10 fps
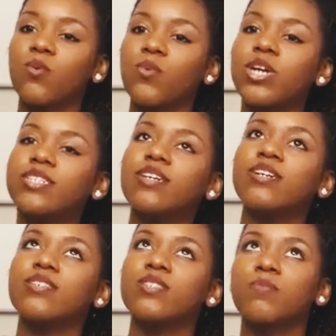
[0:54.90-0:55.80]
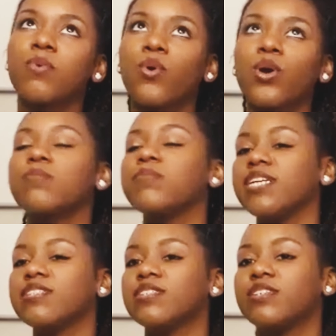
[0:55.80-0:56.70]
what does support
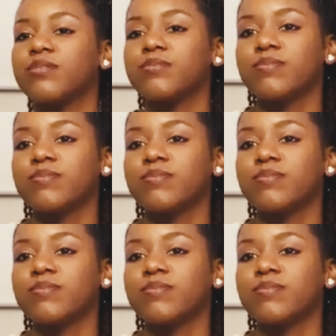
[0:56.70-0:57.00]
mean to you?